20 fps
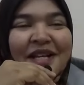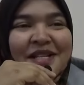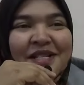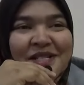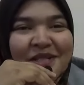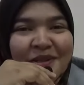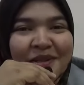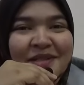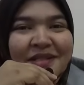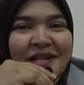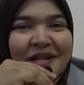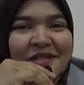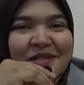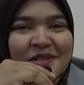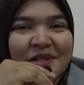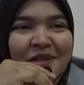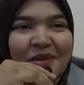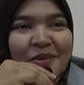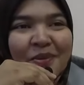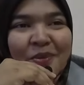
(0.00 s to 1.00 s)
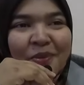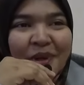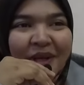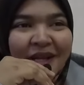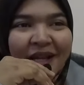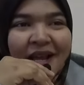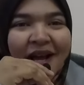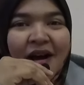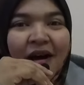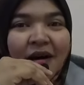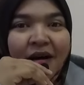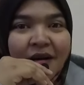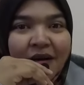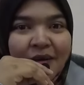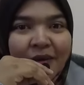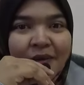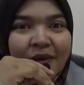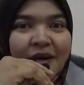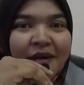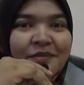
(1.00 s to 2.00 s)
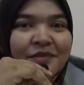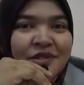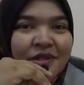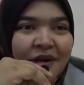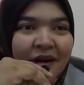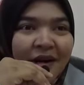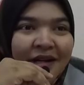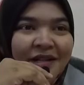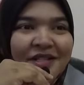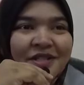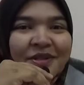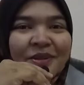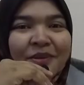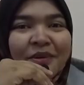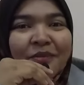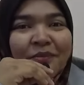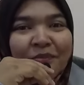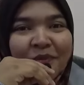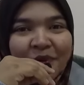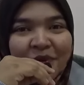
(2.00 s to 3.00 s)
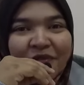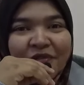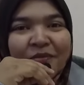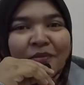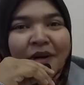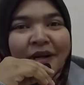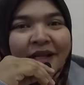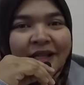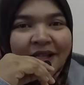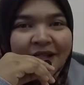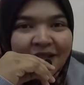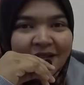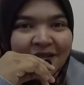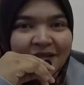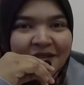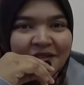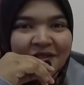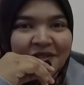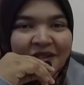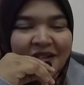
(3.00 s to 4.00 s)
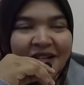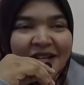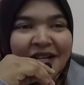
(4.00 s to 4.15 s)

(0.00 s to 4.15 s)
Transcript: So that's the way how I'm trying to improve my English,